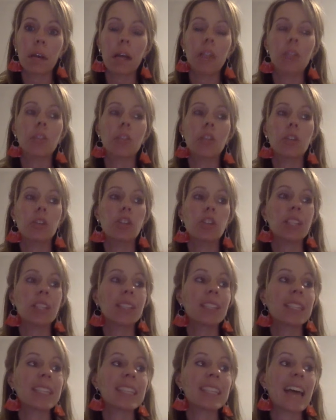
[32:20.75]
And so she
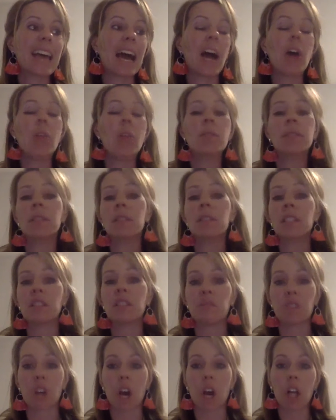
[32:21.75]
has thousands
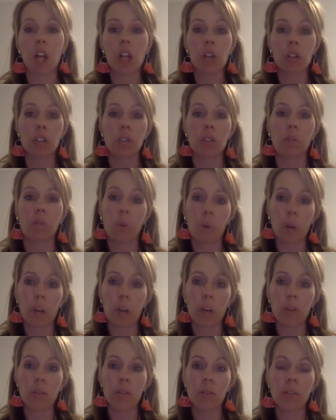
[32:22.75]
of dollars of
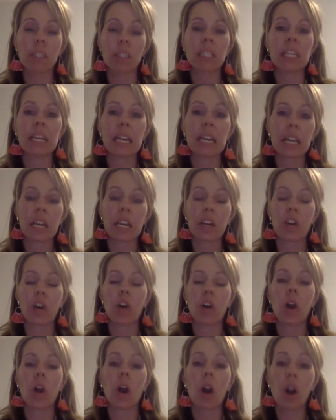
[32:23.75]
oils sitting in
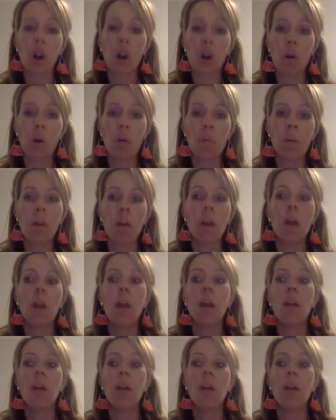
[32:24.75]
her home